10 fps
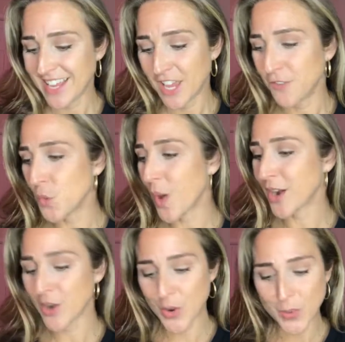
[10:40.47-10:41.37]
If you want
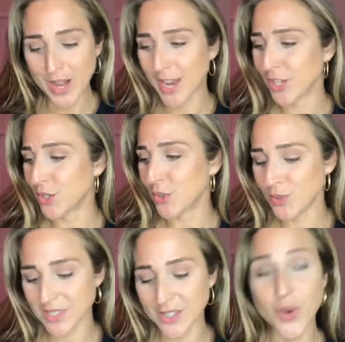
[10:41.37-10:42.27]
to know what I use,